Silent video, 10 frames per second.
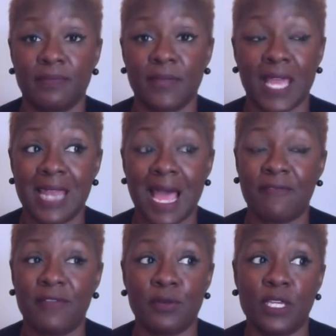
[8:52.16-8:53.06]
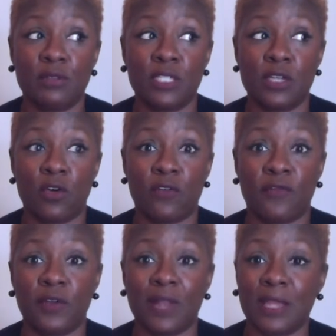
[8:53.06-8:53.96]
and not feel guilty or
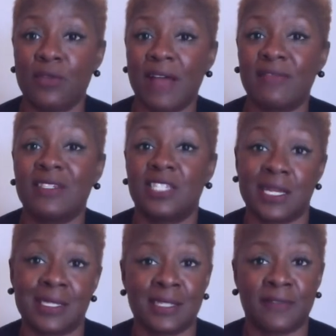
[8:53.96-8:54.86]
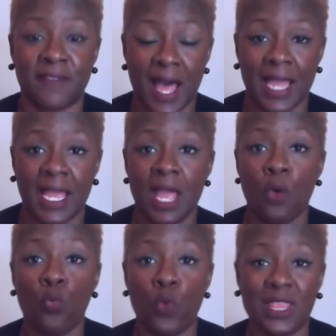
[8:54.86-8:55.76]
feel like you have to justify
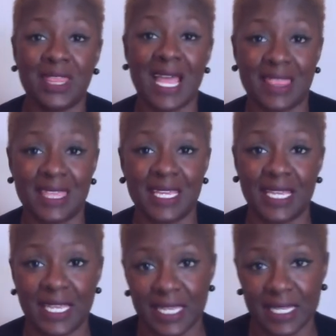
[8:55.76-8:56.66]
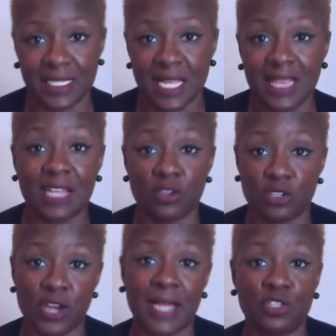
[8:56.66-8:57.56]
what that thing is that they're
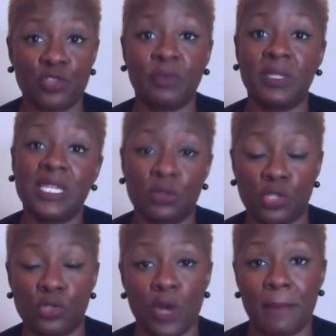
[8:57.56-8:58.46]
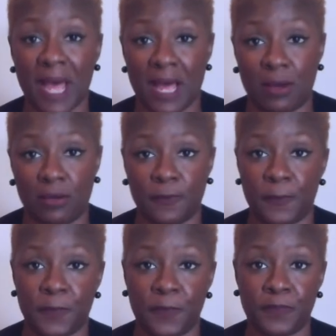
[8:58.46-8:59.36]
trying to belittle you about.
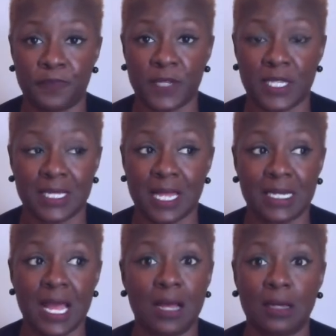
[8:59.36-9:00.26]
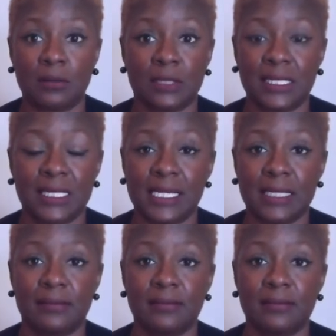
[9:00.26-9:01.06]
It's like, nah, that's it.